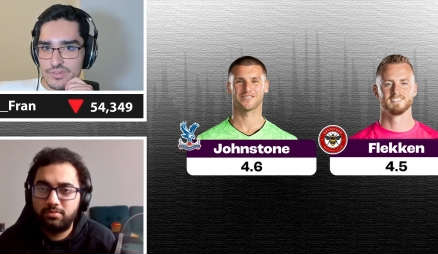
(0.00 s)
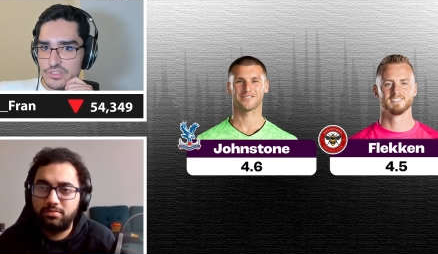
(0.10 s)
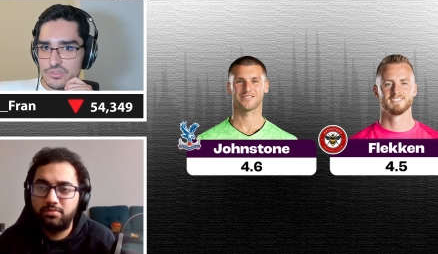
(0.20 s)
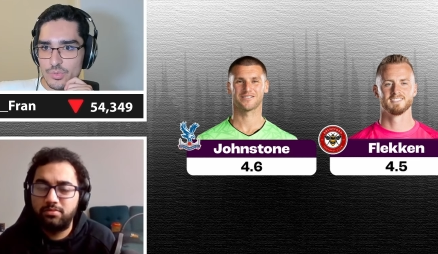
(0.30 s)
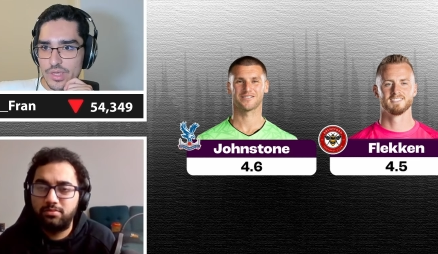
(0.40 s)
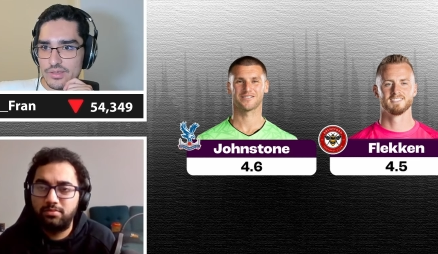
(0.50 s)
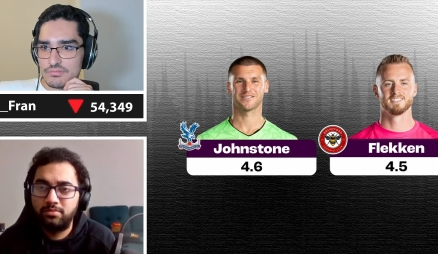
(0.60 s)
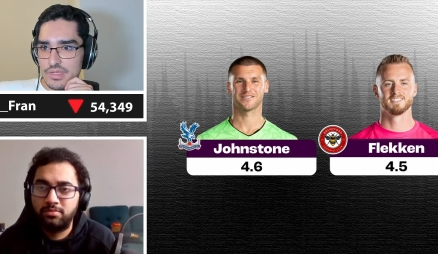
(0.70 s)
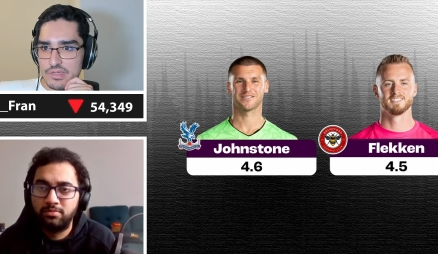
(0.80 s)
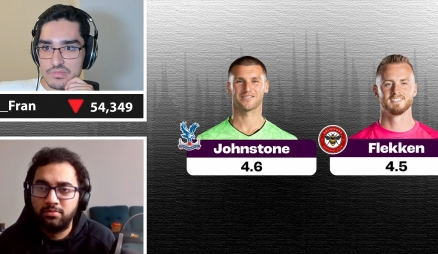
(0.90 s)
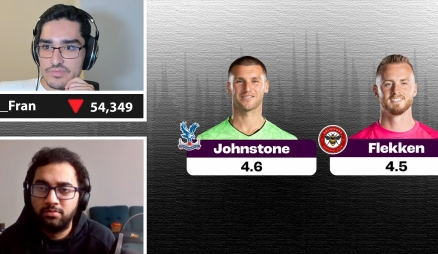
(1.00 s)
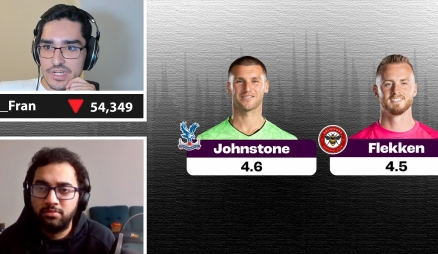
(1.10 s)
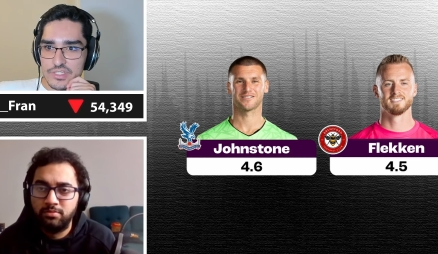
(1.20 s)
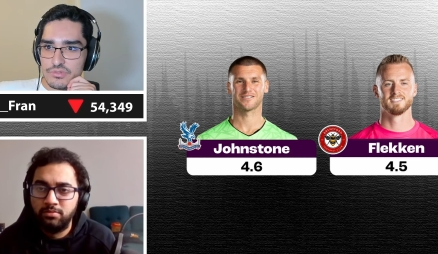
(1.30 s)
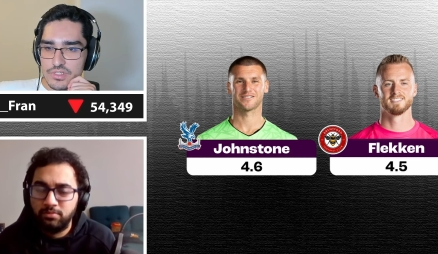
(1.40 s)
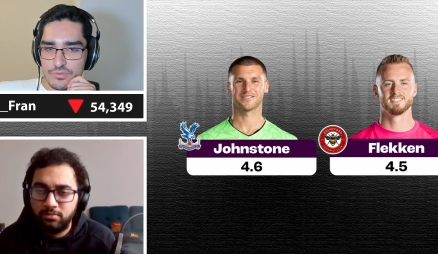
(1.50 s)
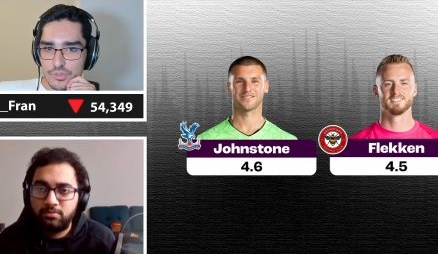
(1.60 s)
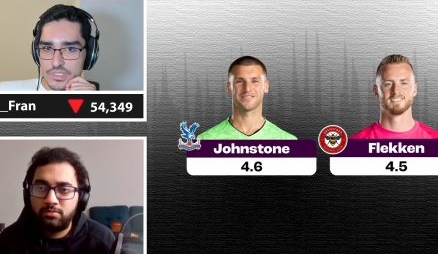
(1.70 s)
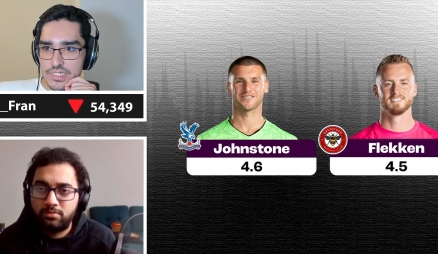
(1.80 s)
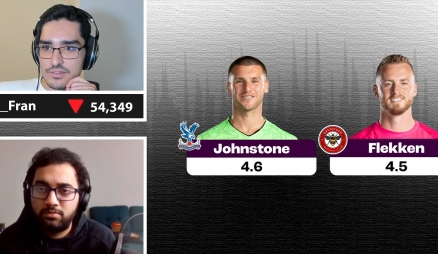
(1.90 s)
Speaker 1: fixture swing, uh, even as soon as
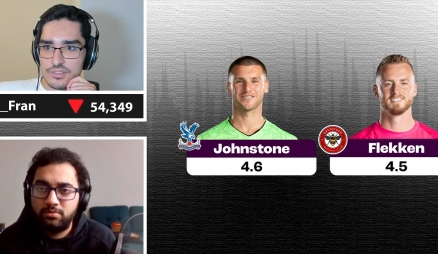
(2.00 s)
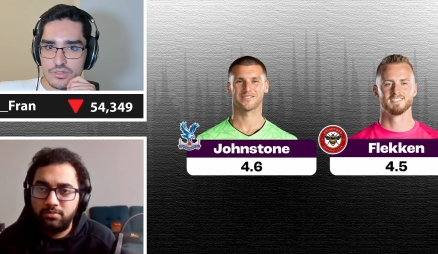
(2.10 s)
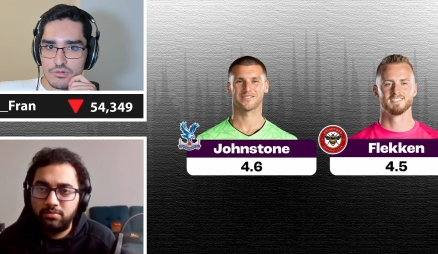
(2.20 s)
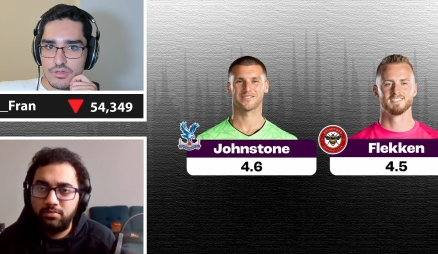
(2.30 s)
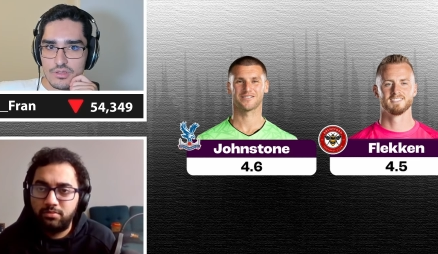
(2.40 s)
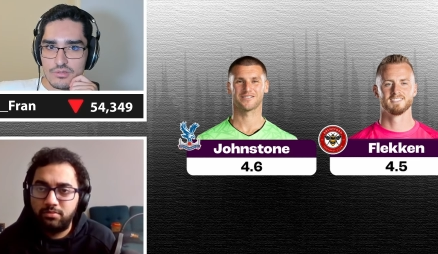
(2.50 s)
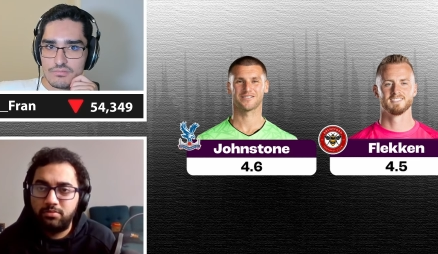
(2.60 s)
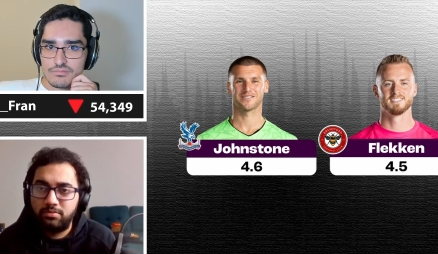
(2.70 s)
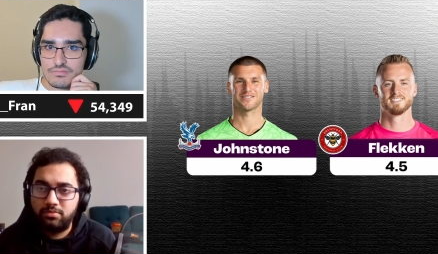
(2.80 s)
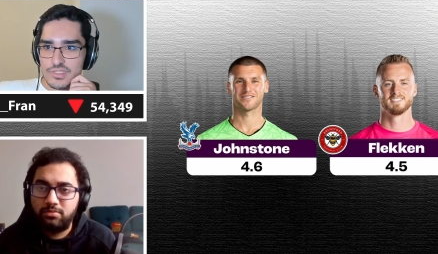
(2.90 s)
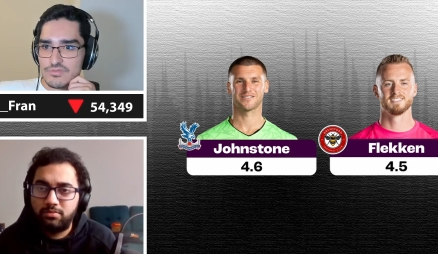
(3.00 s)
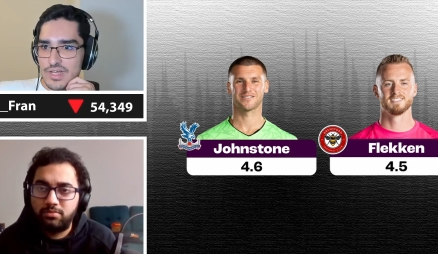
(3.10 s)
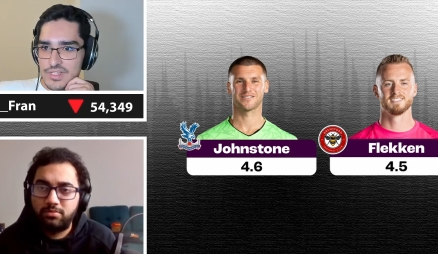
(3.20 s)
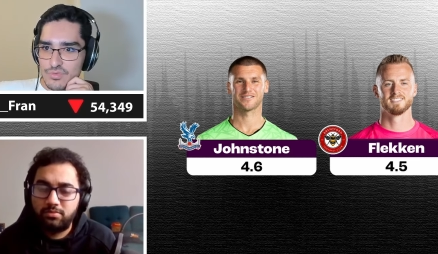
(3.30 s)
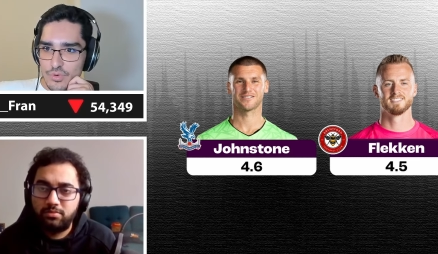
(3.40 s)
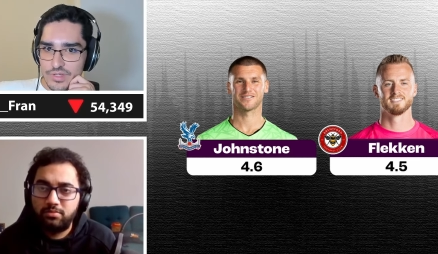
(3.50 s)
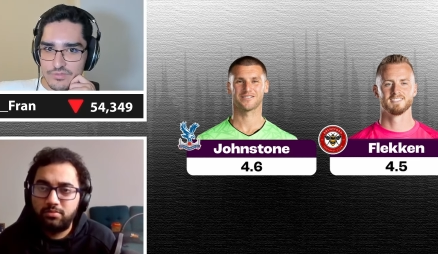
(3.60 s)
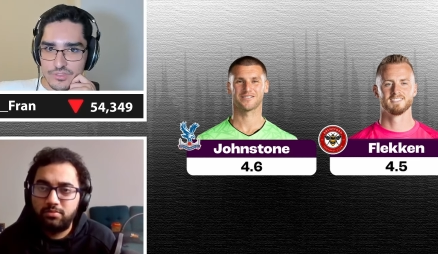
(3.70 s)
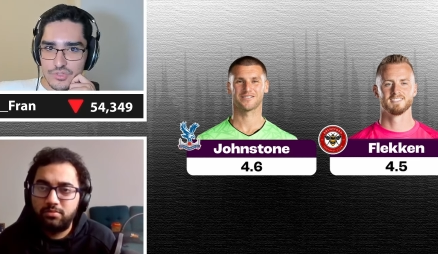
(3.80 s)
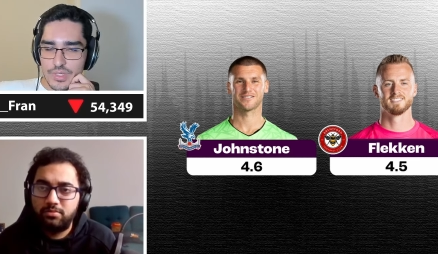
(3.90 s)
14. So to fast forward it
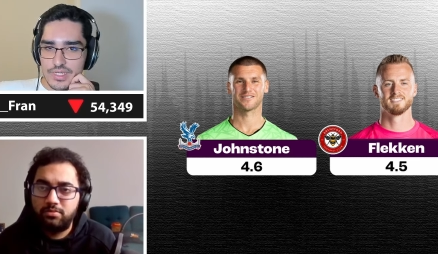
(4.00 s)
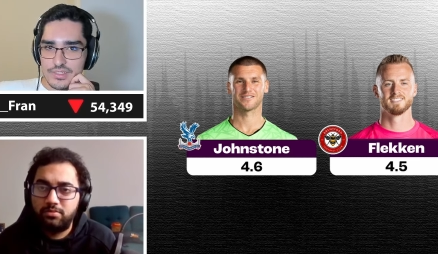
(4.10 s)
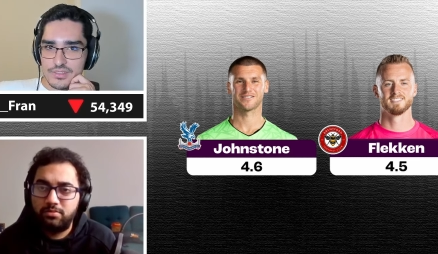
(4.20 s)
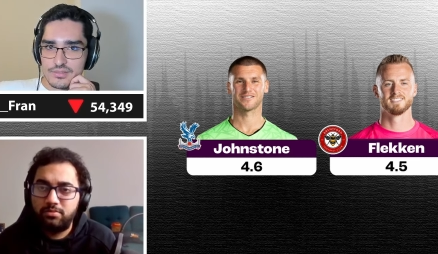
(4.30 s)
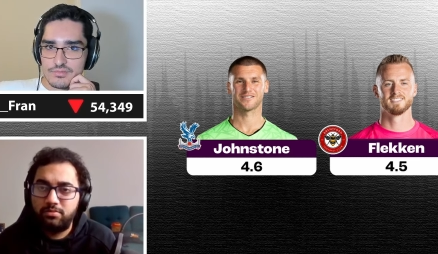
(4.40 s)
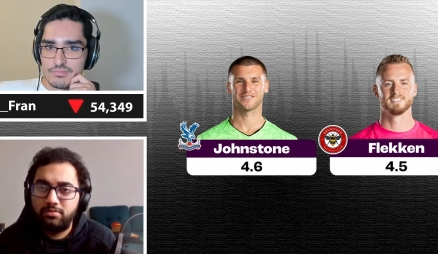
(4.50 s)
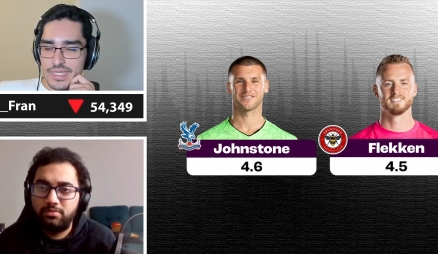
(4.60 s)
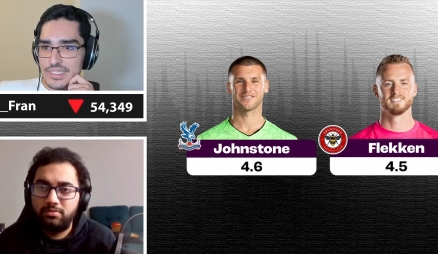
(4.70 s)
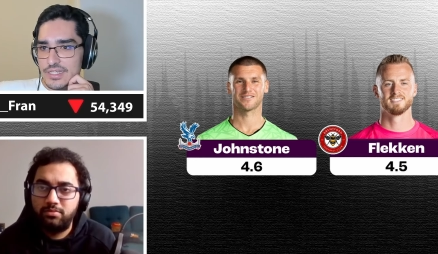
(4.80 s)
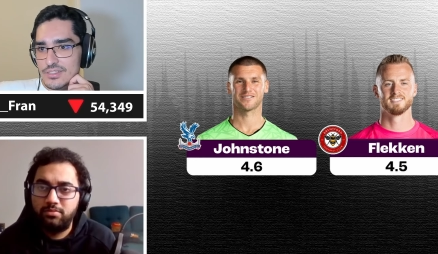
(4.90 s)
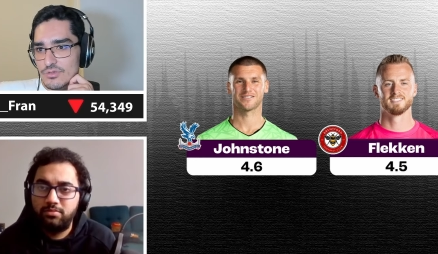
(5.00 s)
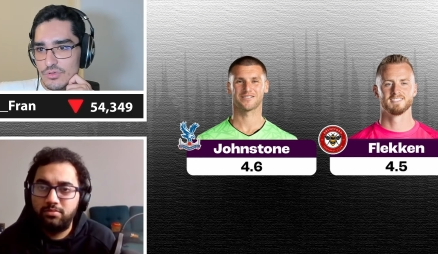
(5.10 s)
for two weeks makes sense.